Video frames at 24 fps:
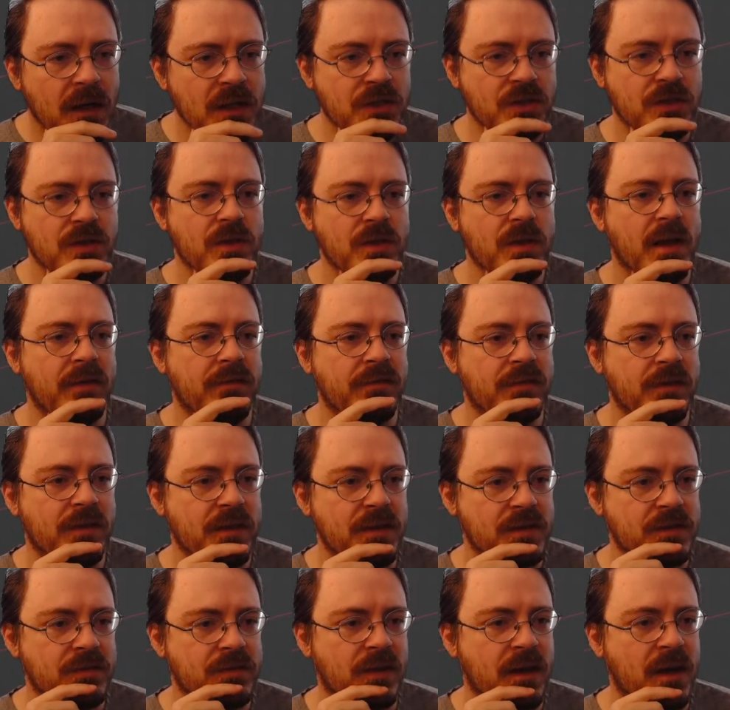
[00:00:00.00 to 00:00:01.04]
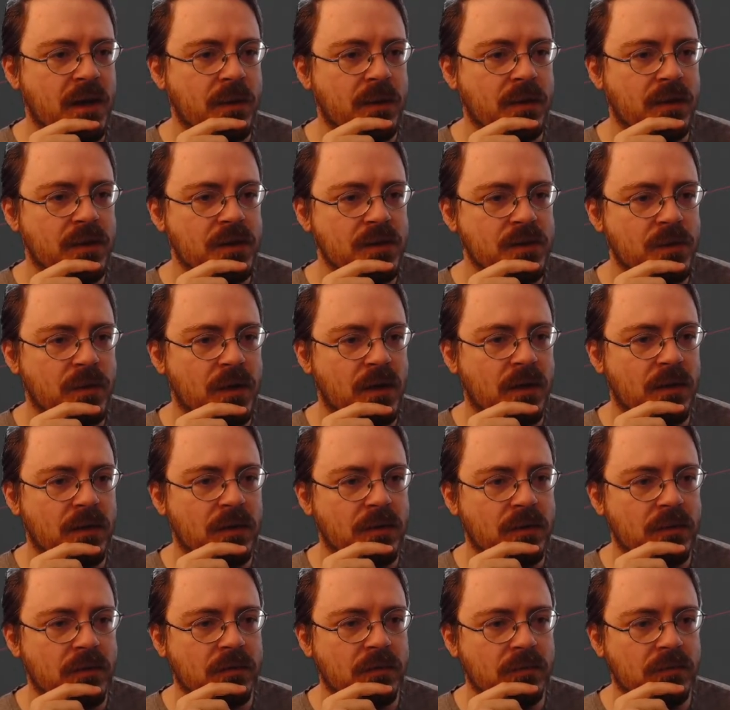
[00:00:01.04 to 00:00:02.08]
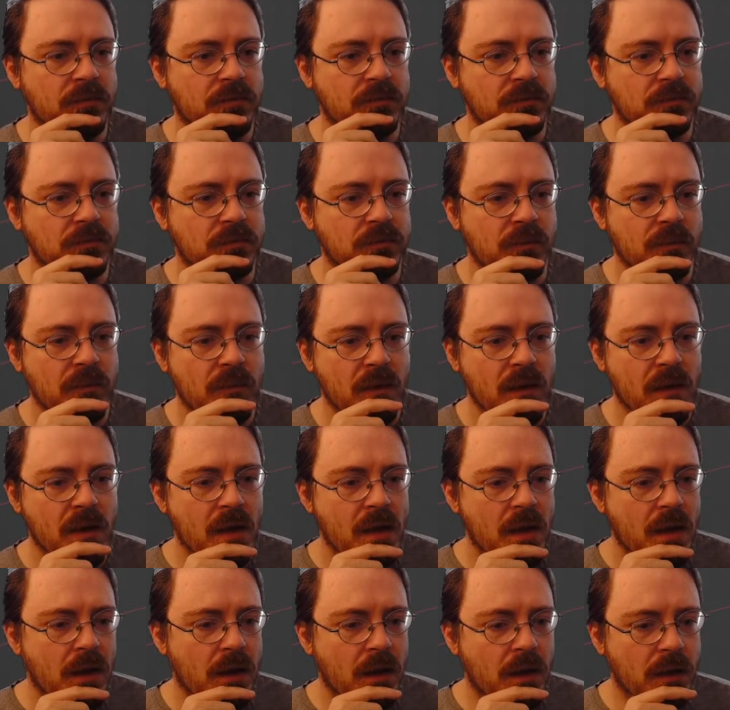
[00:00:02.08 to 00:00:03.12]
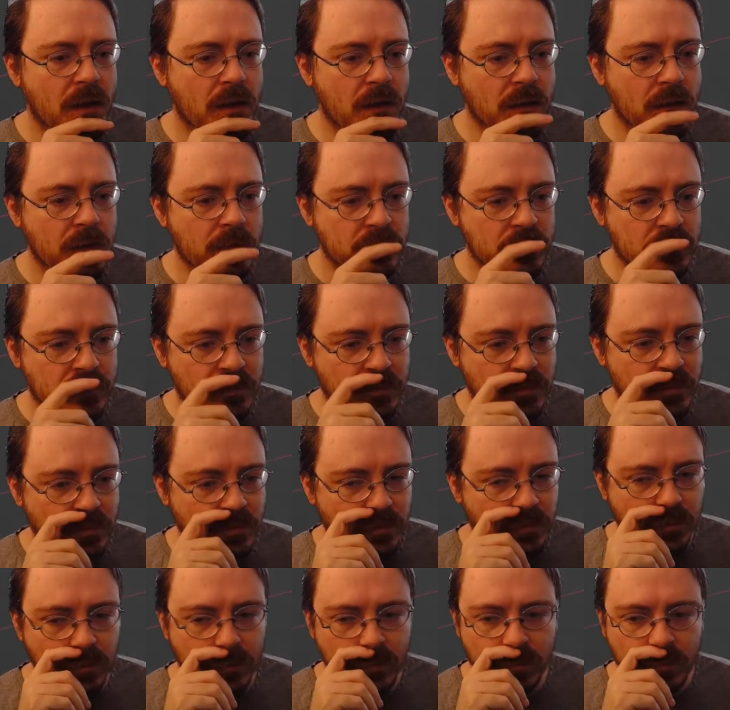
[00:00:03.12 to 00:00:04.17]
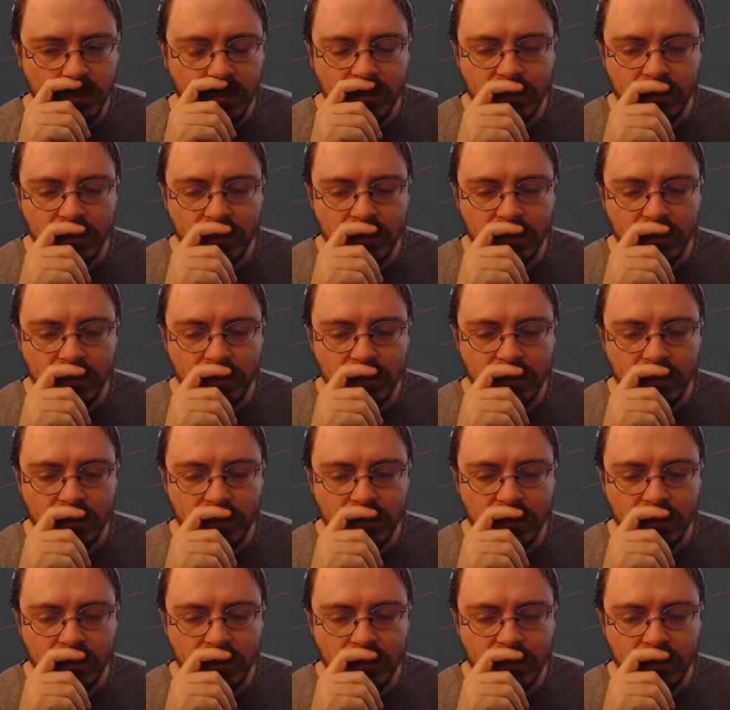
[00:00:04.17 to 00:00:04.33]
should do that for this flower as well. Um,